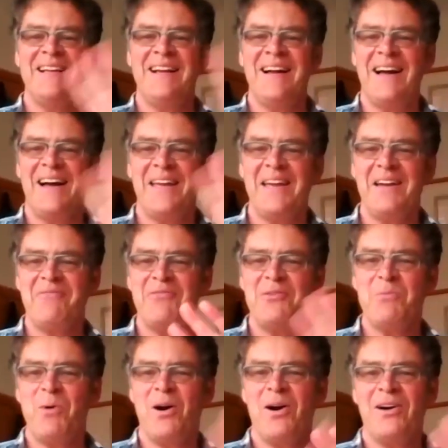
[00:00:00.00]

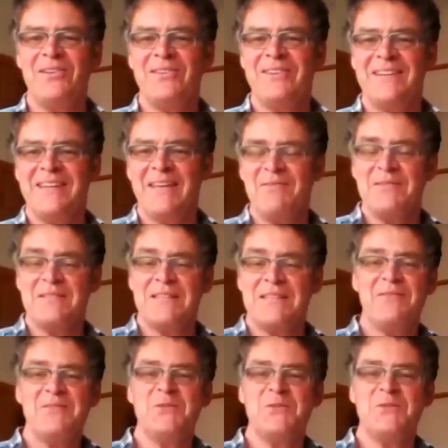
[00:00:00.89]
everyone.
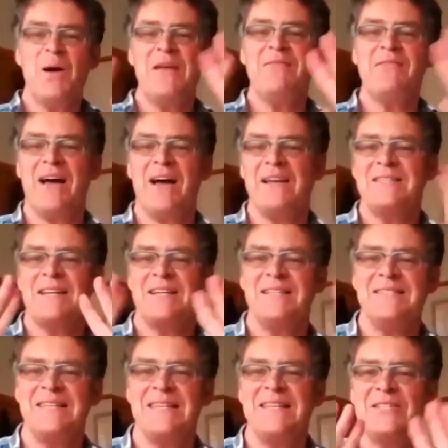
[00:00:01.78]
Give us a wave, guys. I
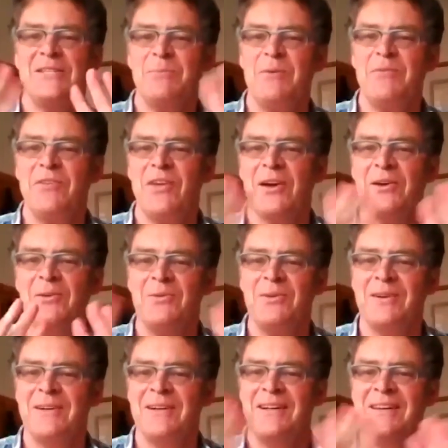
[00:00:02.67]
can see some of you.
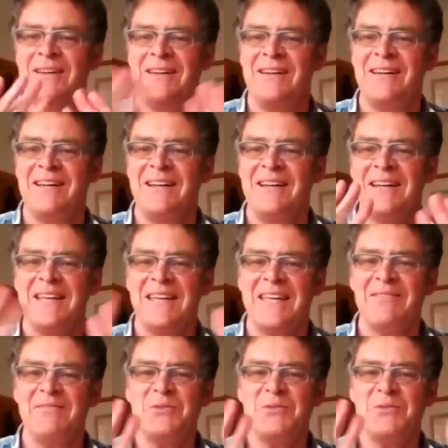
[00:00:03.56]
Give us